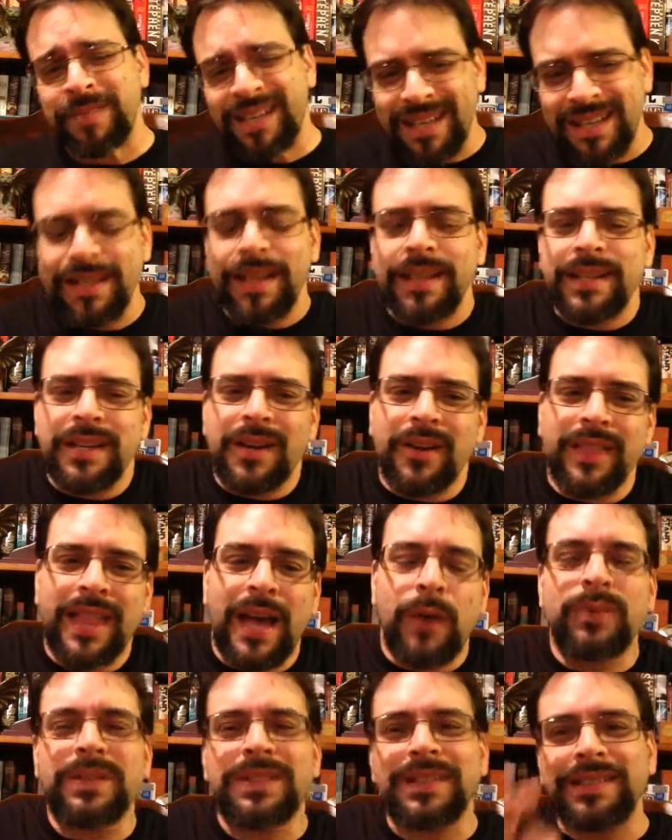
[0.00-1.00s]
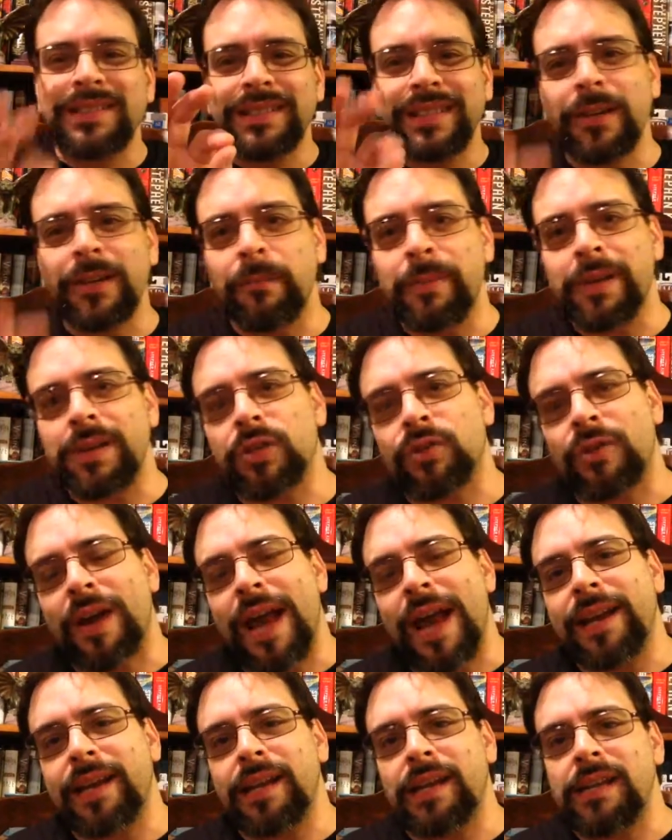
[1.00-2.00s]
And you know, that was a little bit
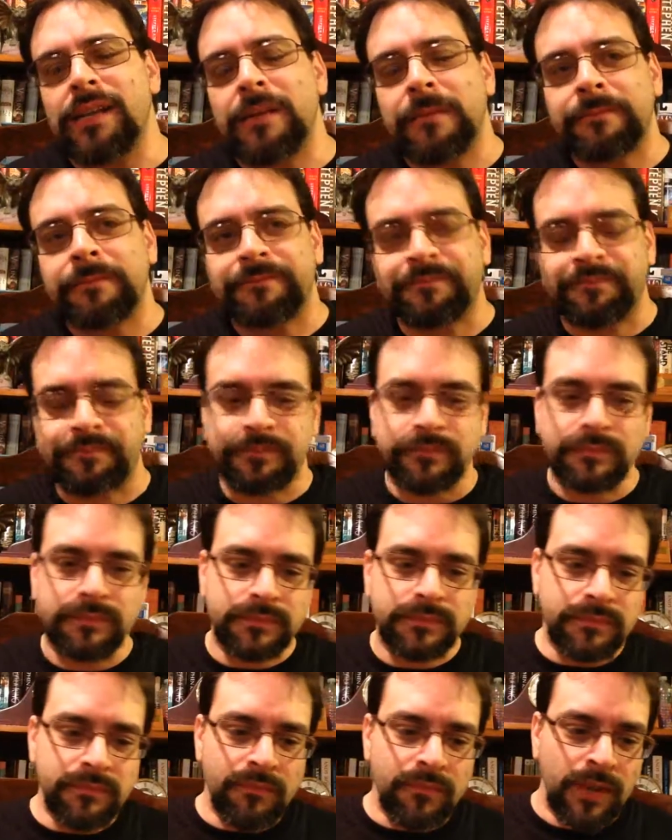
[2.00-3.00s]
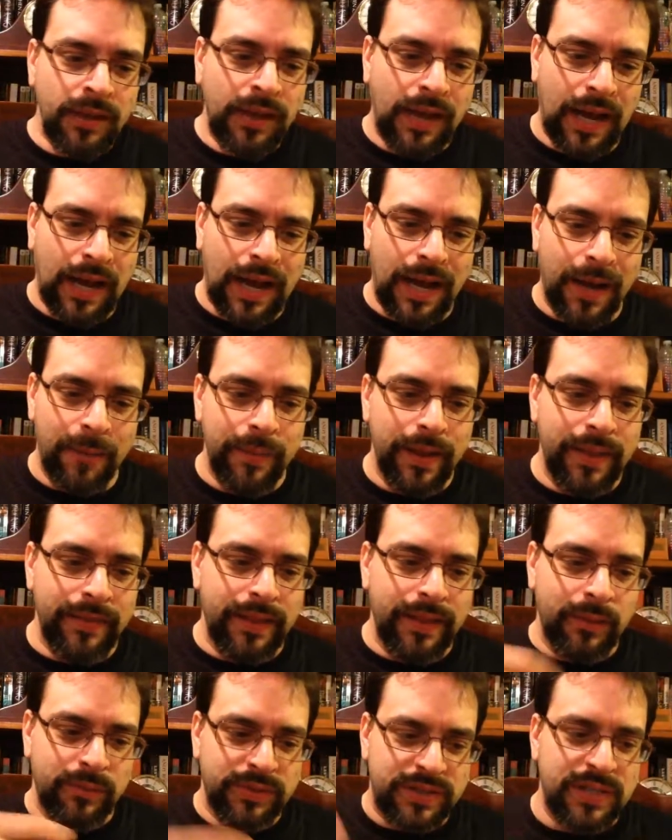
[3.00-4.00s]
draggy. And
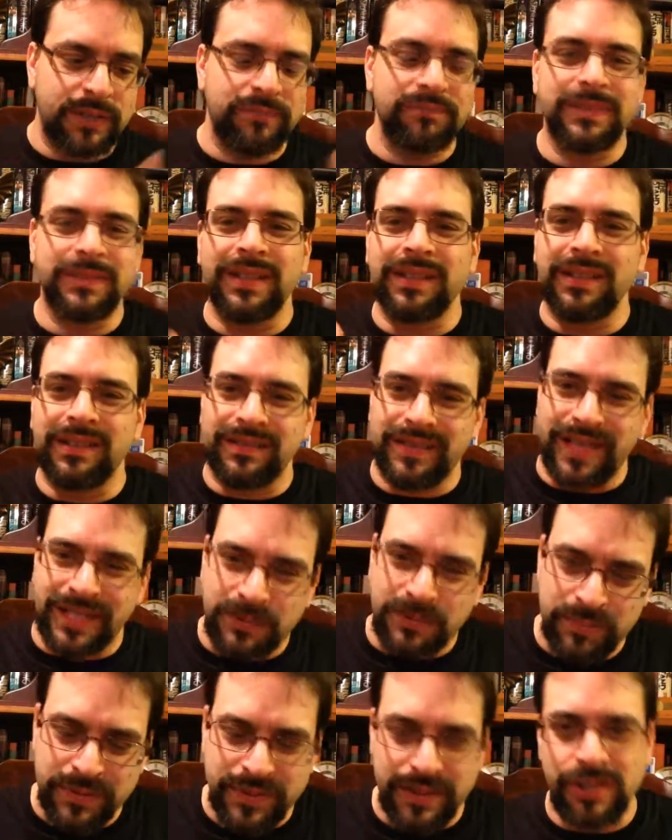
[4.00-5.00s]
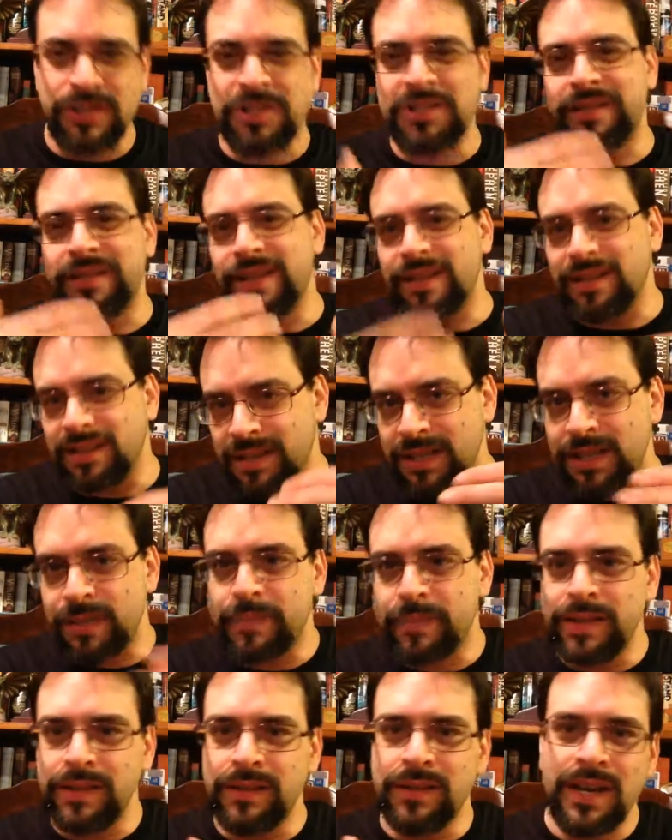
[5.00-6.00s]
there was some exposition that needed to
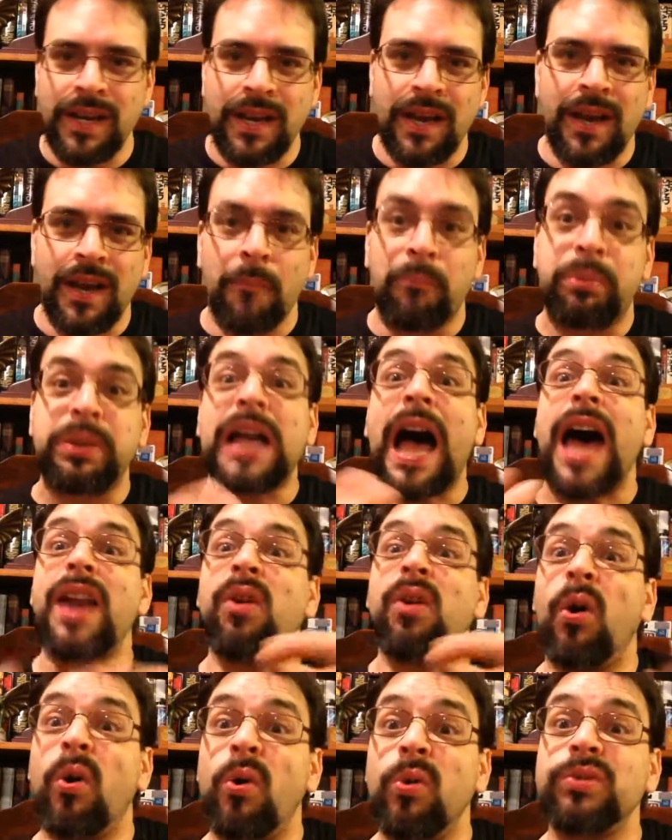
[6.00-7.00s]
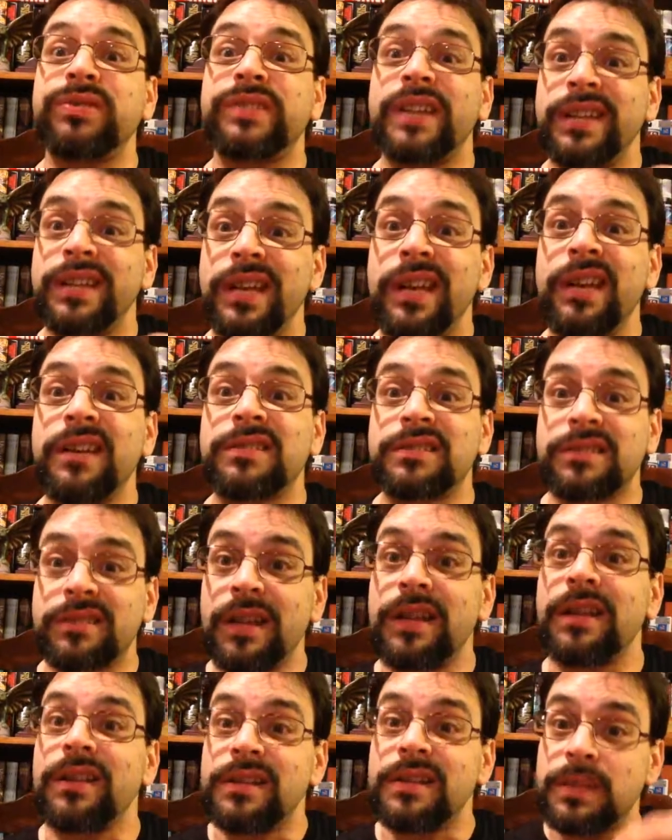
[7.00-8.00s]
be plot holes, I guess,
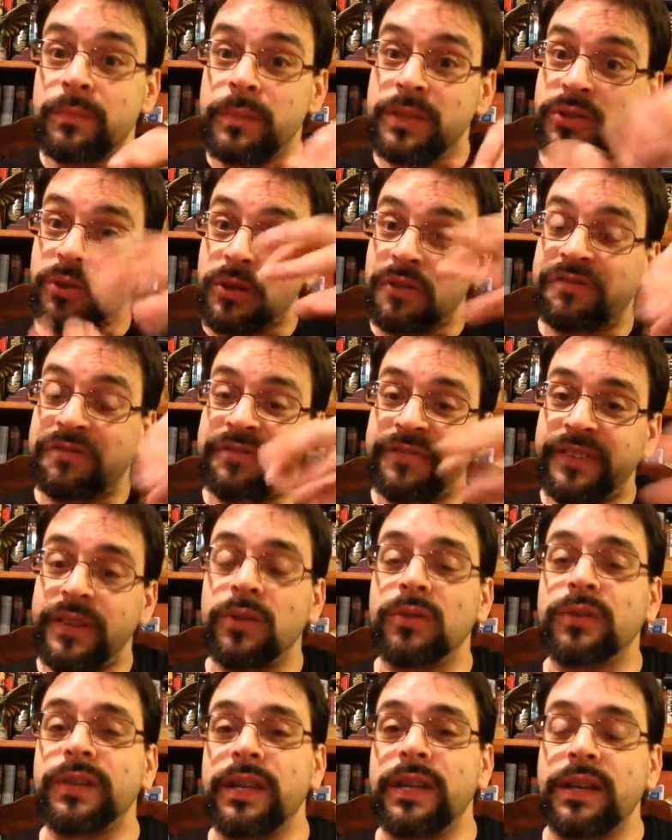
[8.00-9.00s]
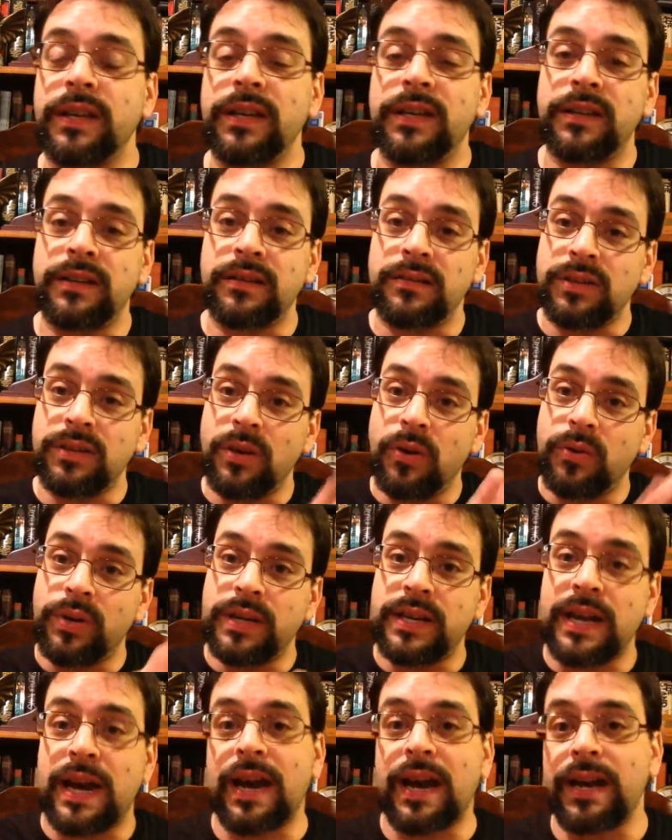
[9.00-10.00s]
that needed to be sort of filled in, and Yoda
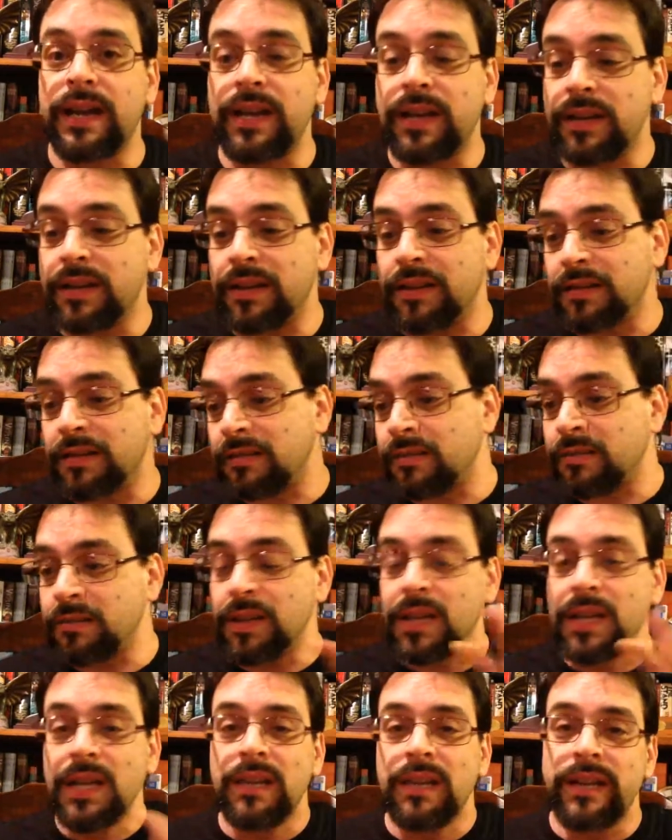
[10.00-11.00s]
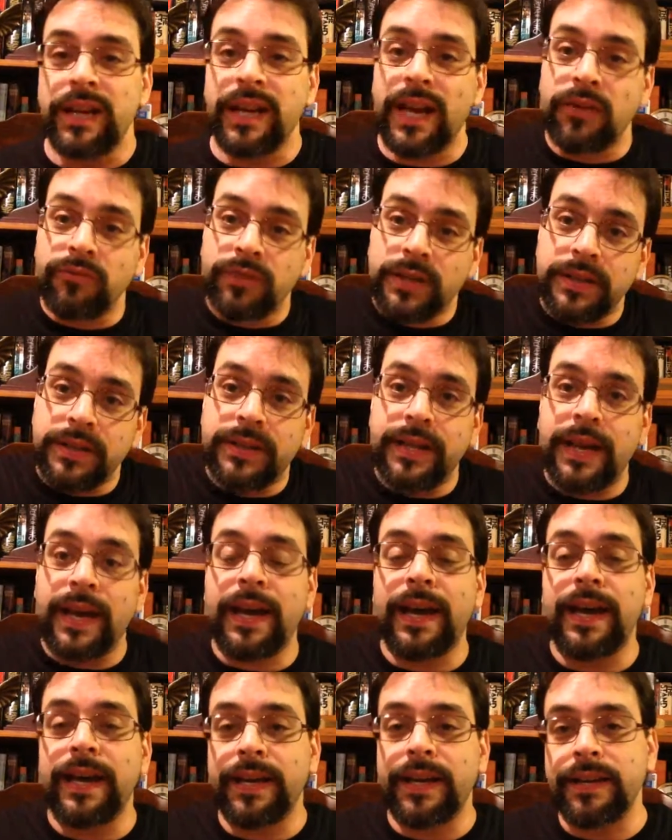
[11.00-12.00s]
dying, and they got rid of
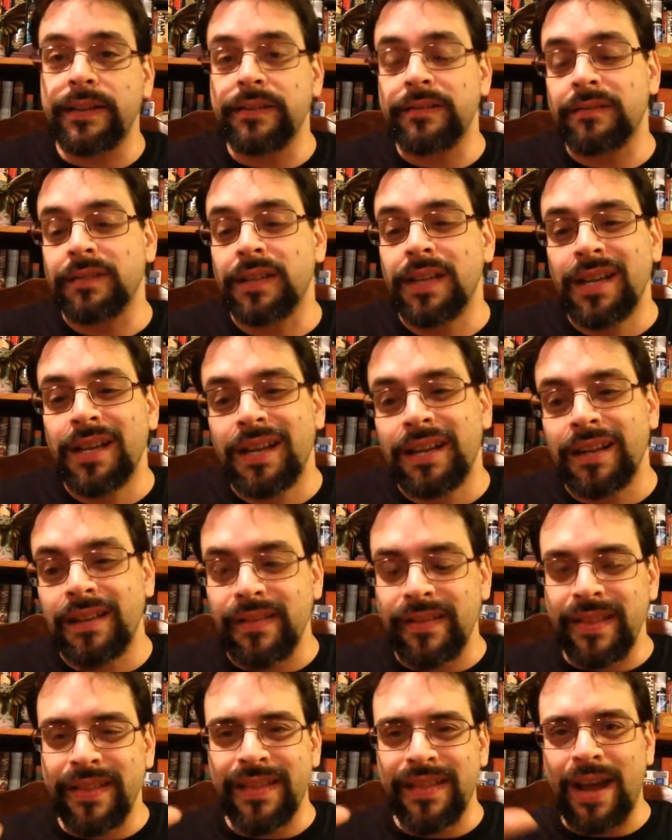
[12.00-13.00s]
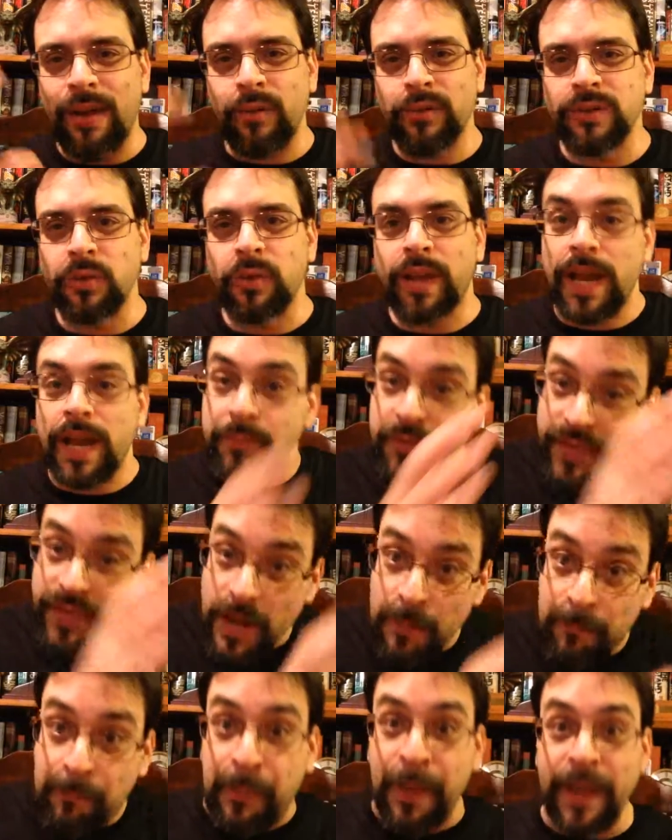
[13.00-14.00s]
that, and that was okay, but
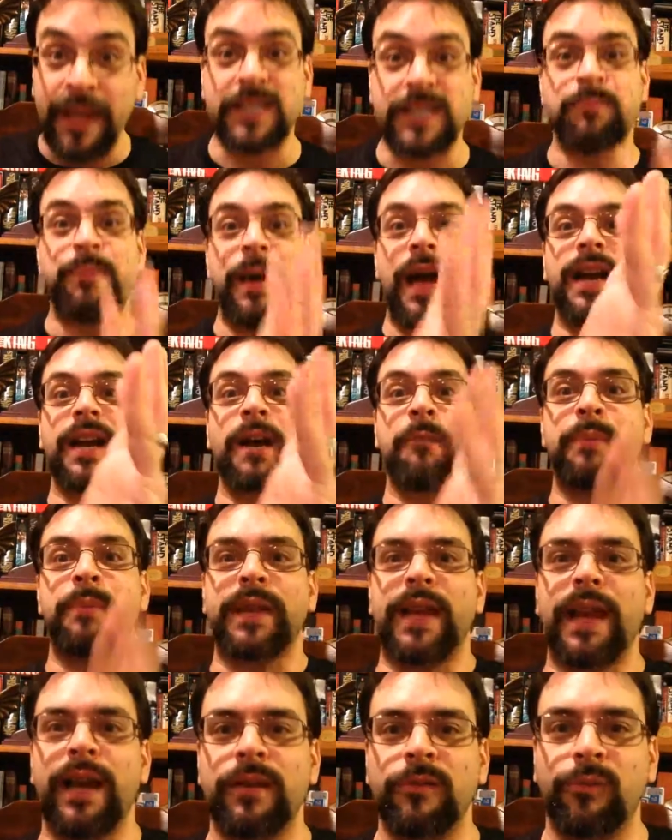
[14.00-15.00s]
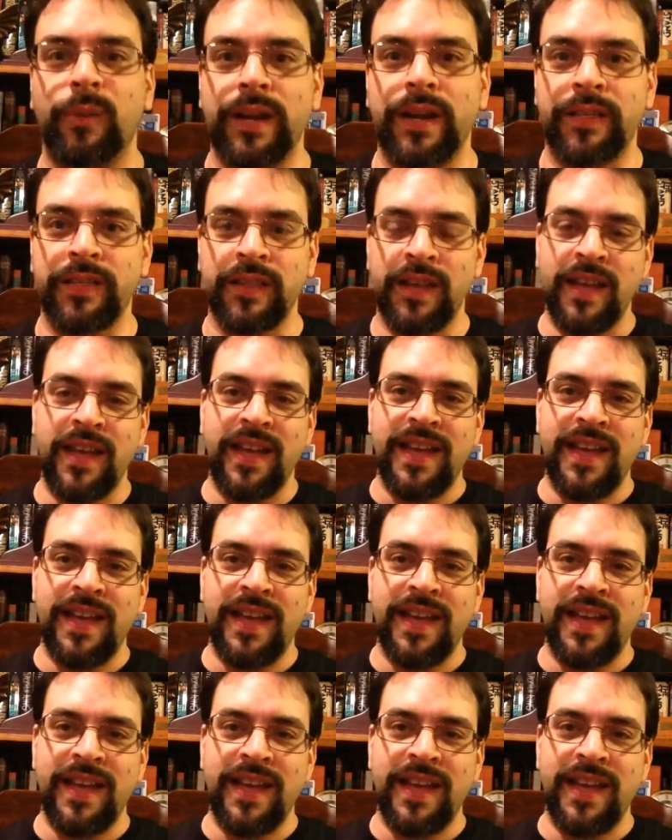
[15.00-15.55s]
then it picks back up again with